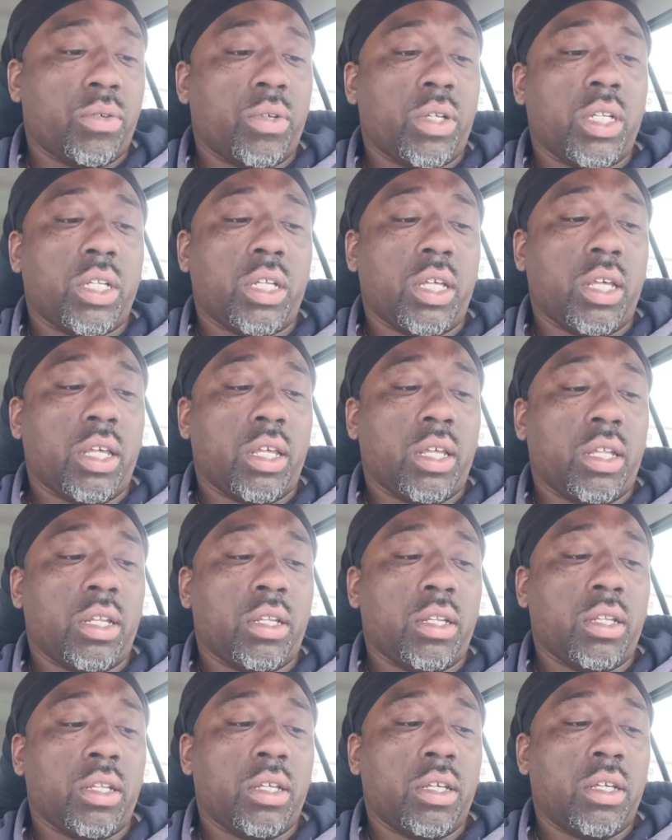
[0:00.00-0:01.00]
And
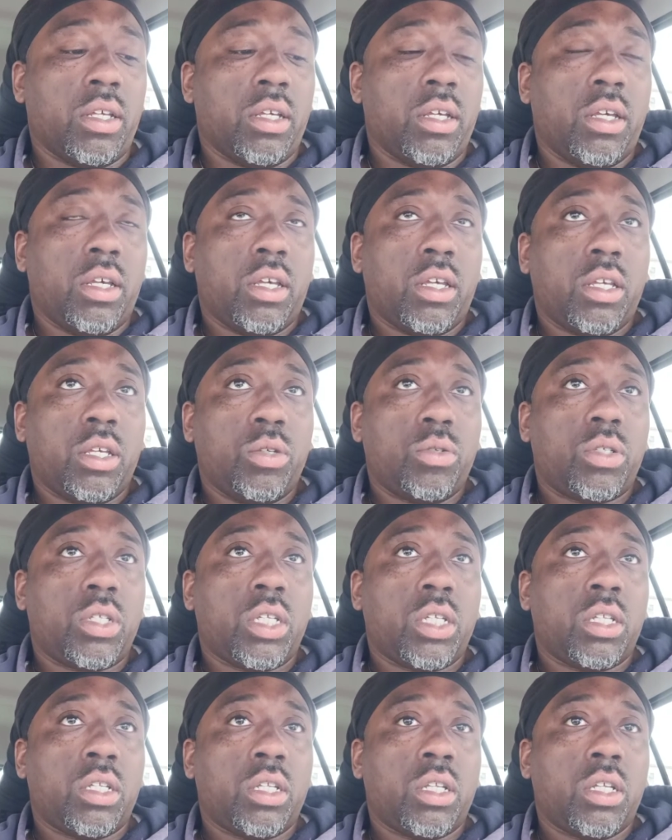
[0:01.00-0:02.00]

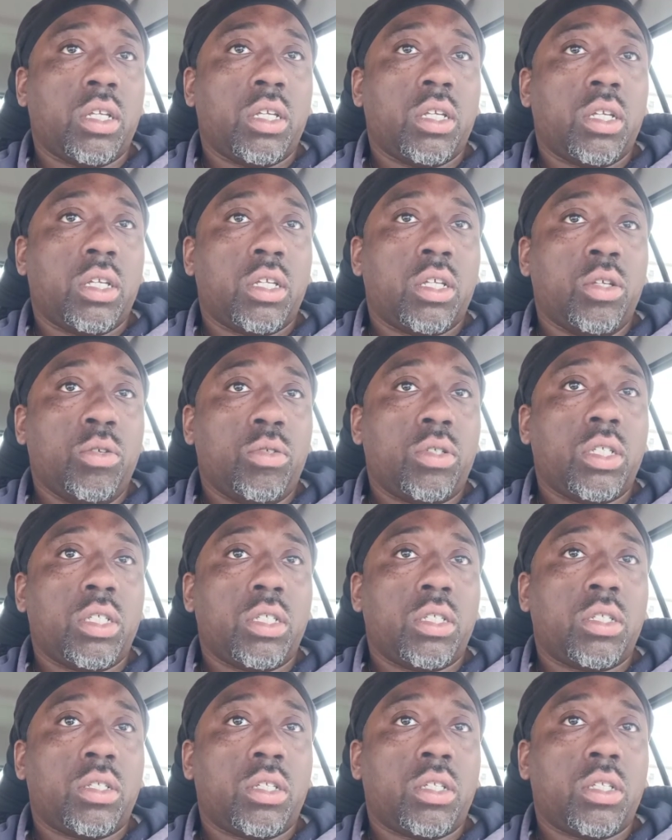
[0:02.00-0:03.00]

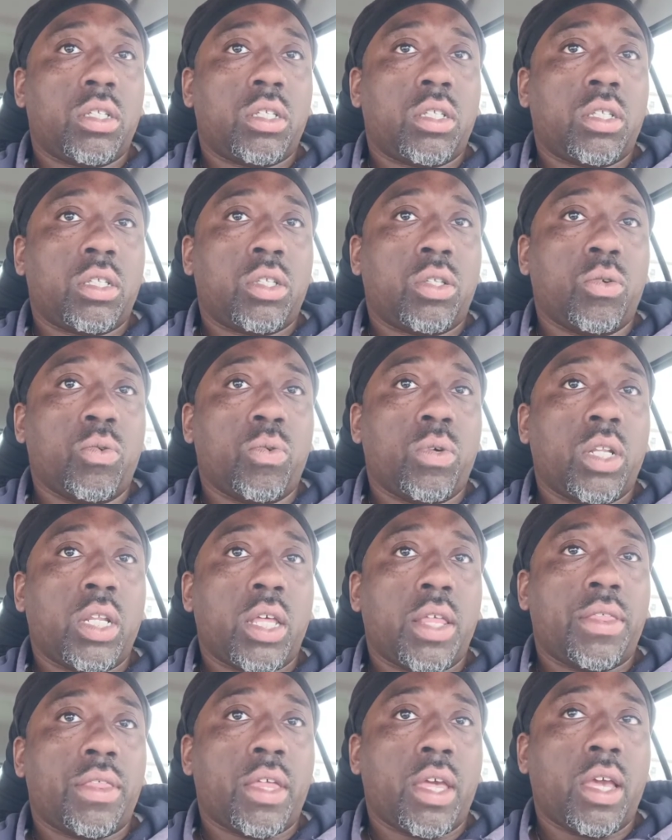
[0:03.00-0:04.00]
Houston's doing their
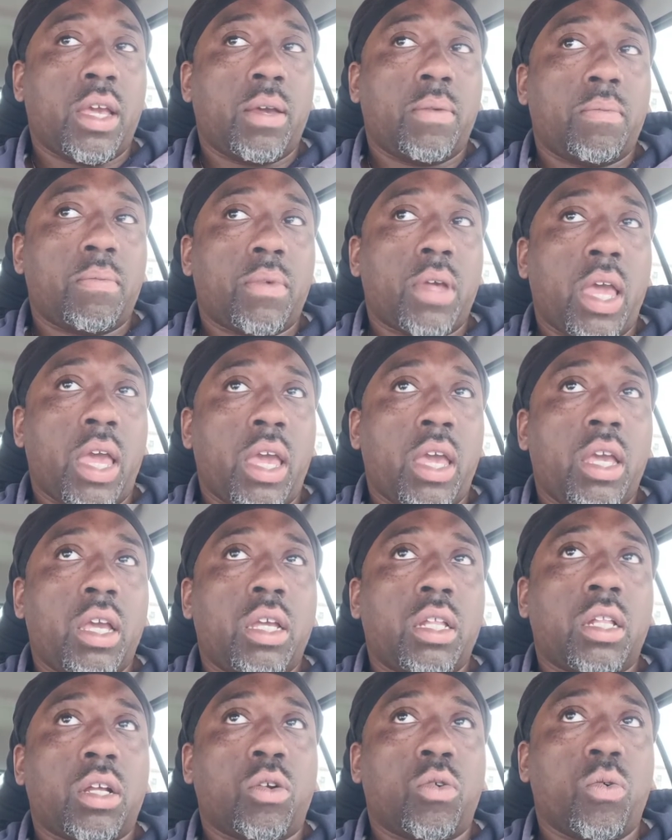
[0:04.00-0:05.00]
thing, A,
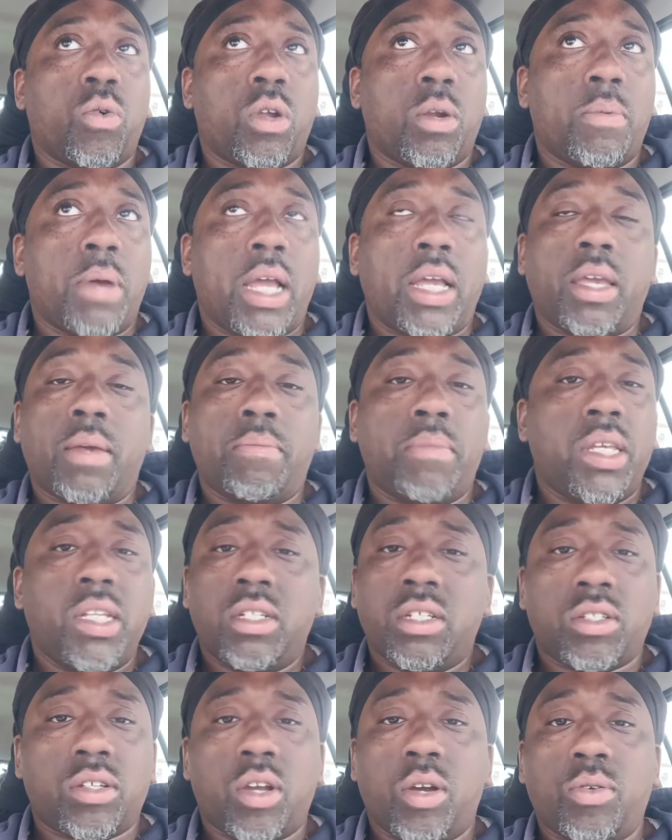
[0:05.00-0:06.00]
the quarterback, and B,
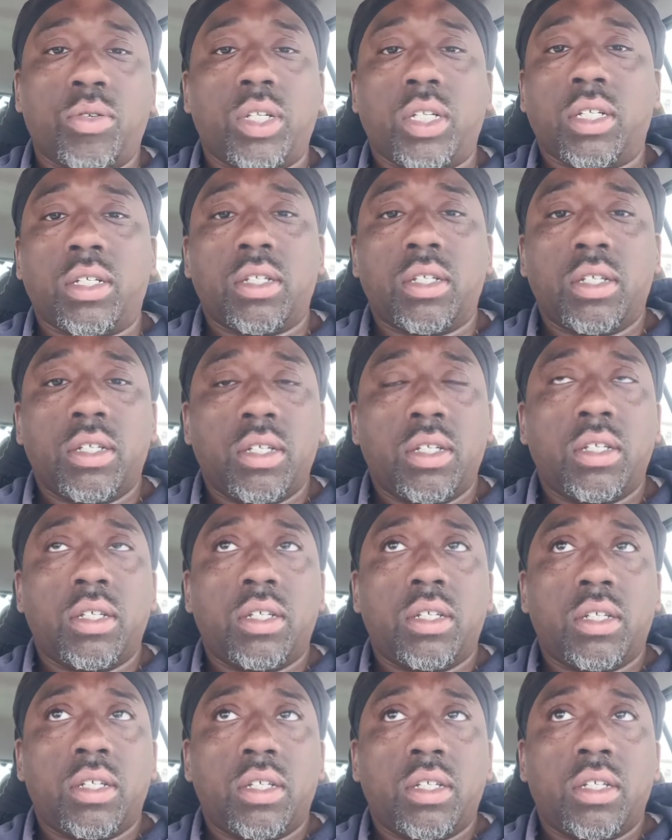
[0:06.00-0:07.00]
just coaching.
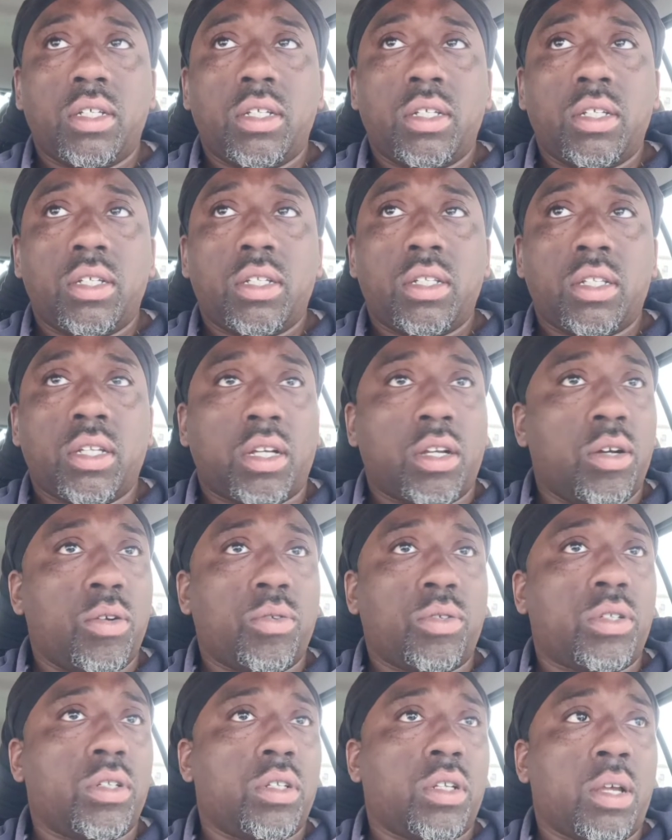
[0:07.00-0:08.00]
The
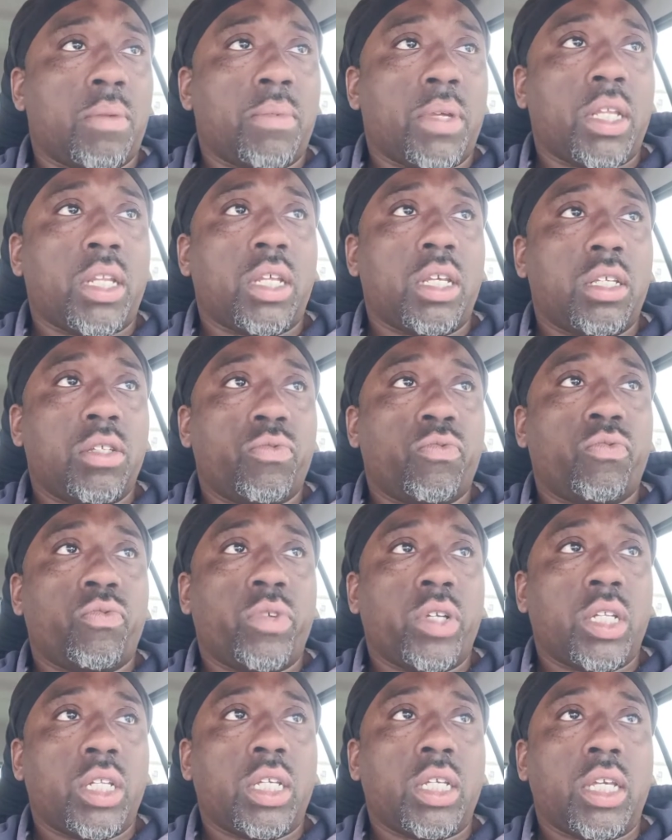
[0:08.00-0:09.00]
coach, I mean, he's
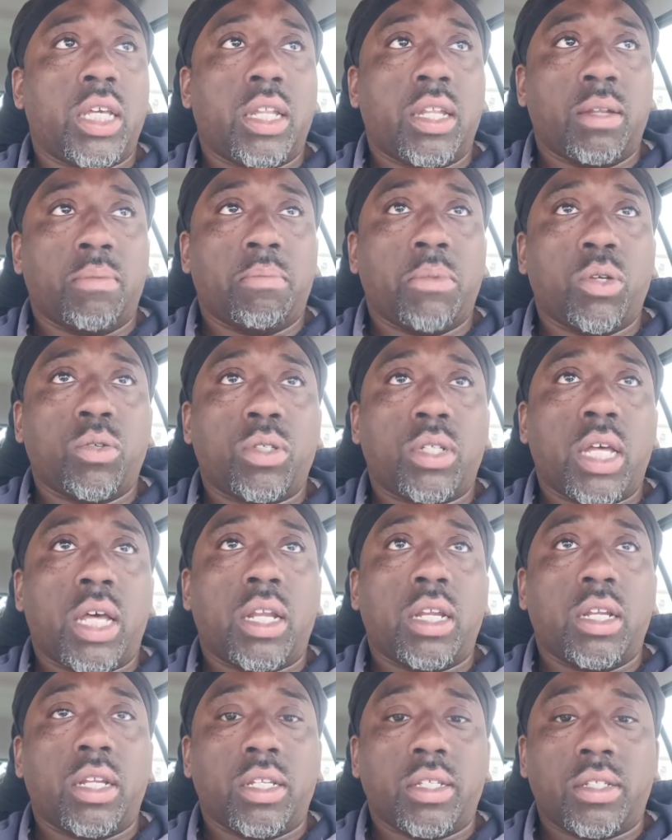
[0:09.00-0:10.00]
really getting the most out
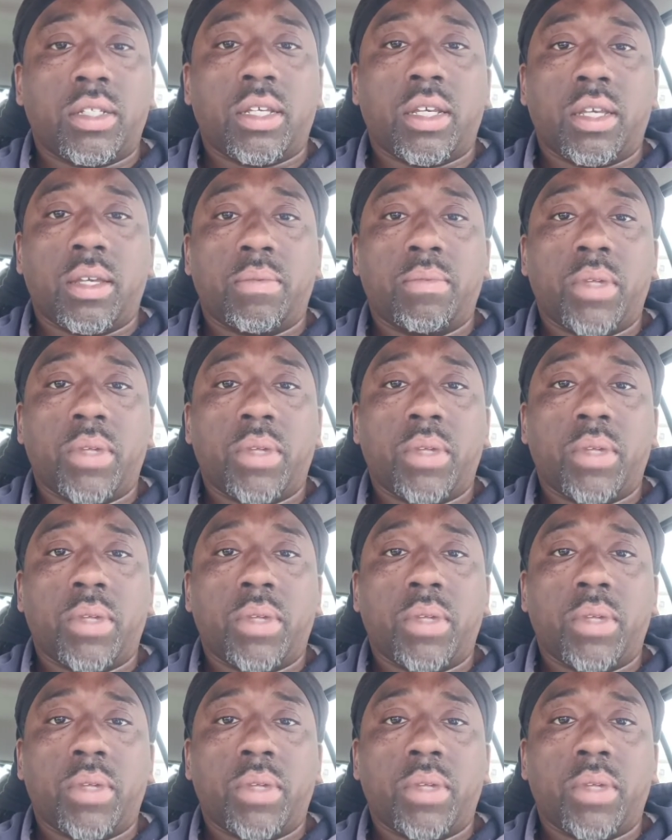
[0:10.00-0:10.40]
of this team.